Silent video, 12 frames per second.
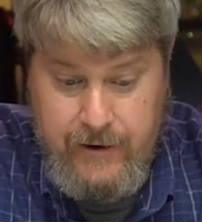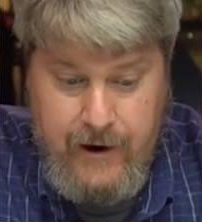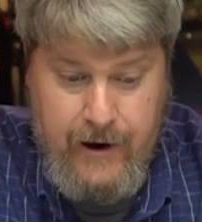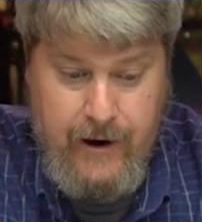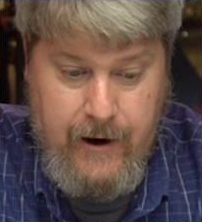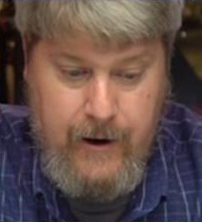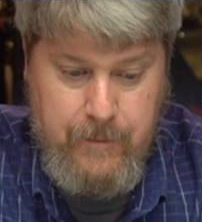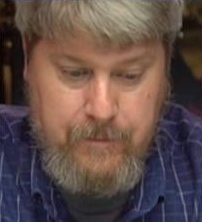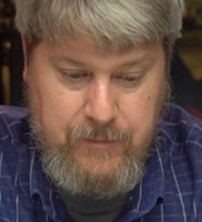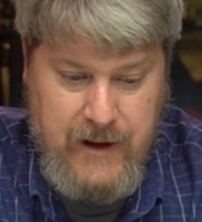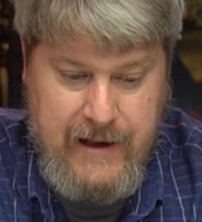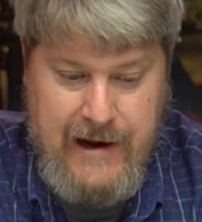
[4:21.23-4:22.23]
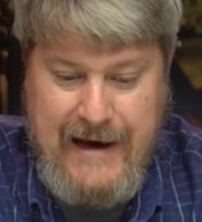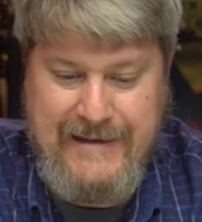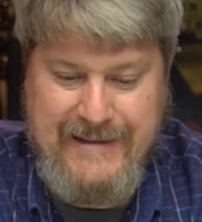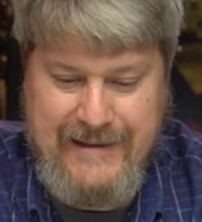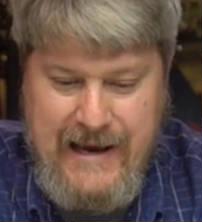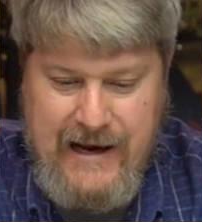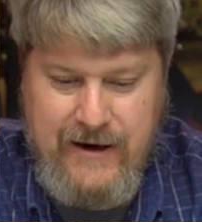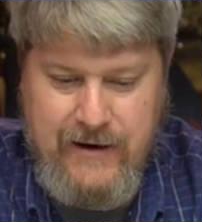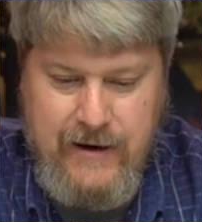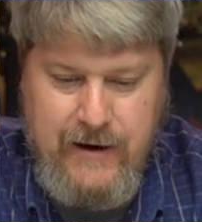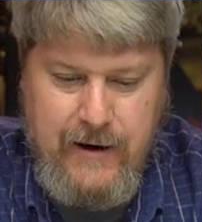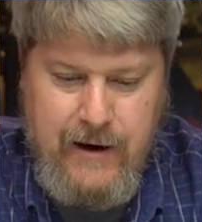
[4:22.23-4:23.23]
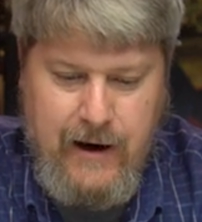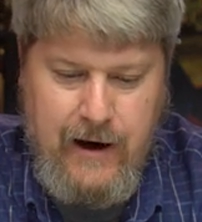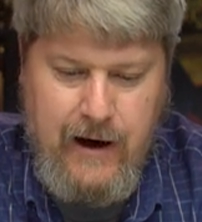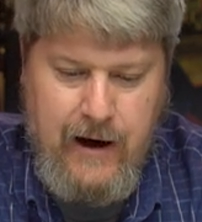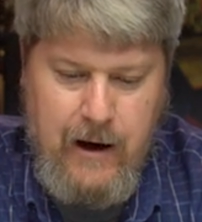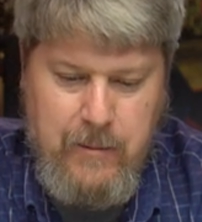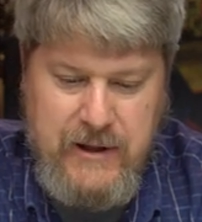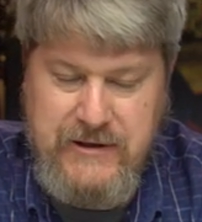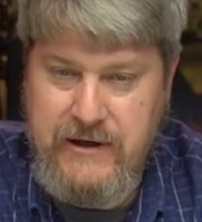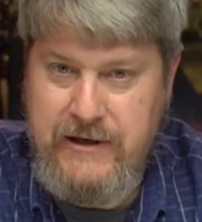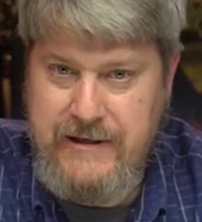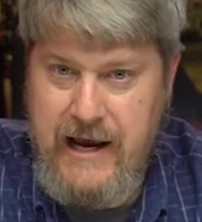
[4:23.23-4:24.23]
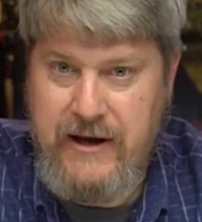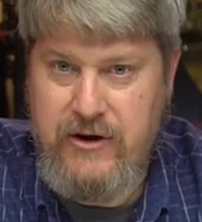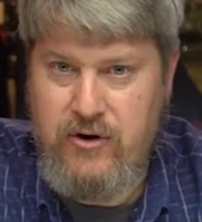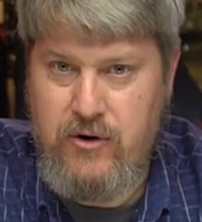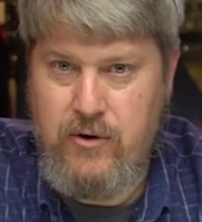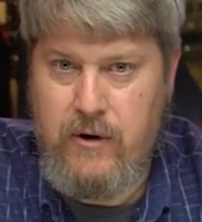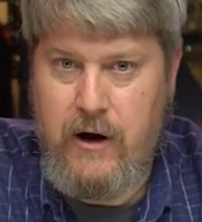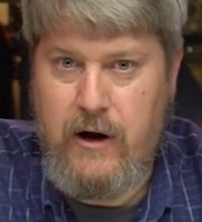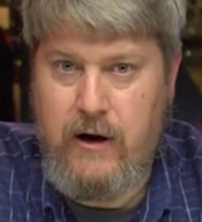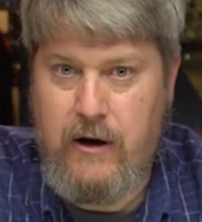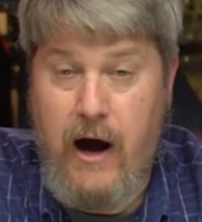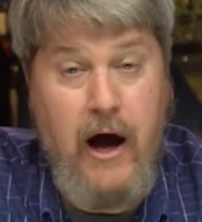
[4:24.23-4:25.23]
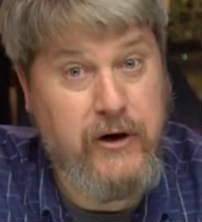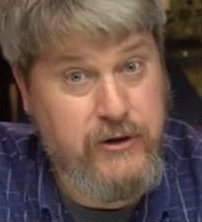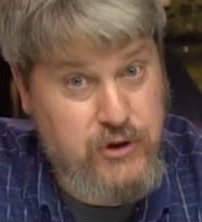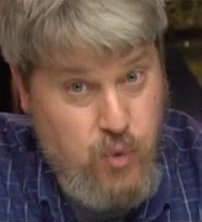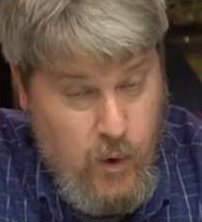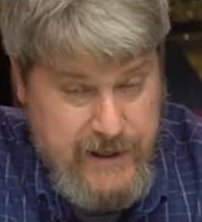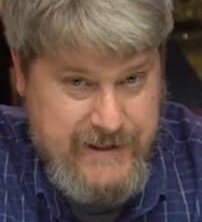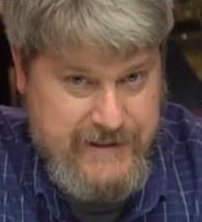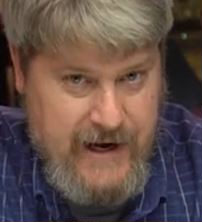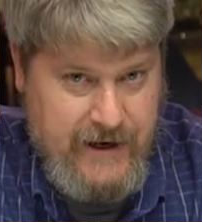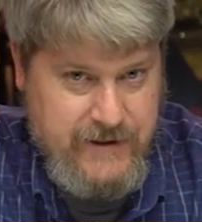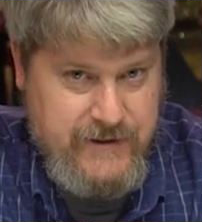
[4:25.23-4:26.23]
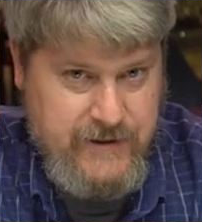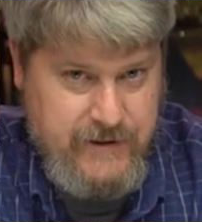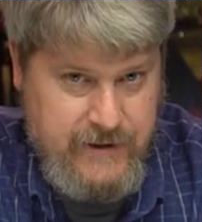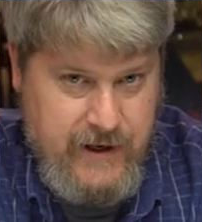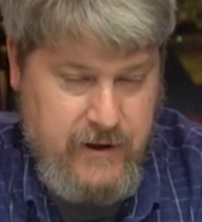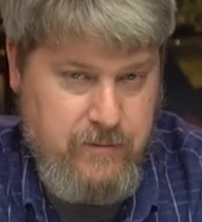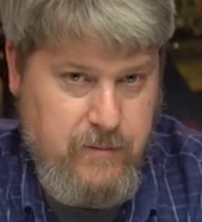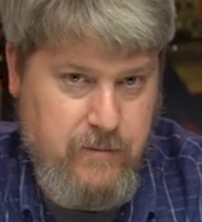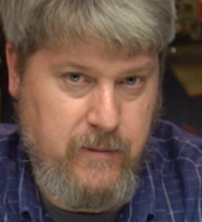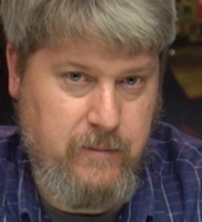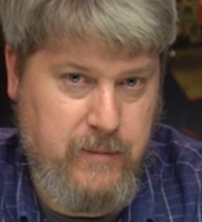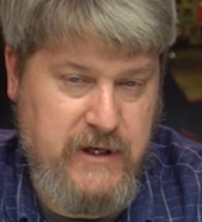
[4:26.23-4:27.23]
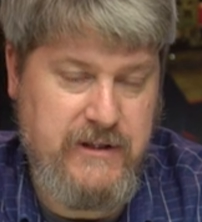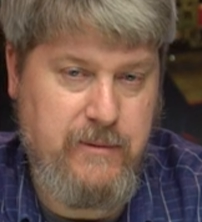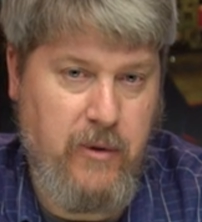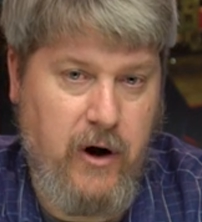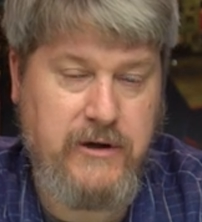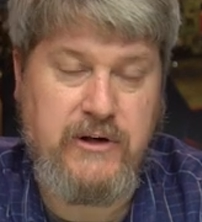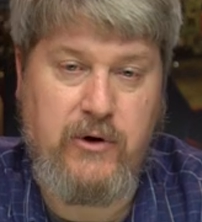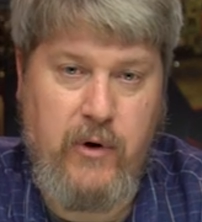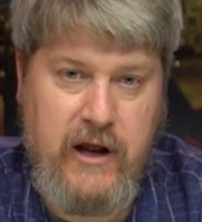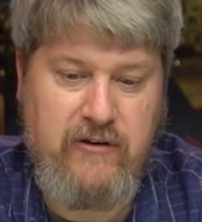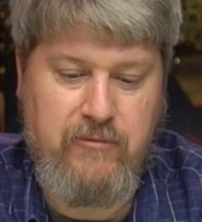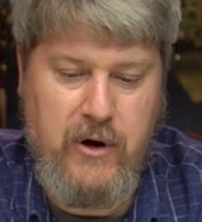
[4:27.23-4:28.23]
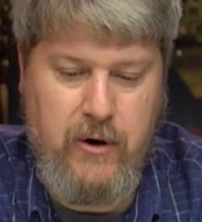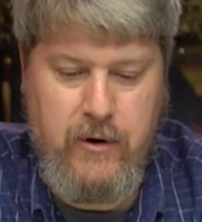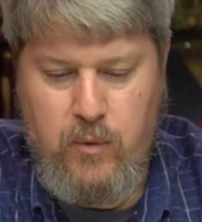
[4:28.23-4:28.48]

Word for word: Um, in Ice Lake, um, it's going to take you uh, 120 seconds in PC Mark's creative mode.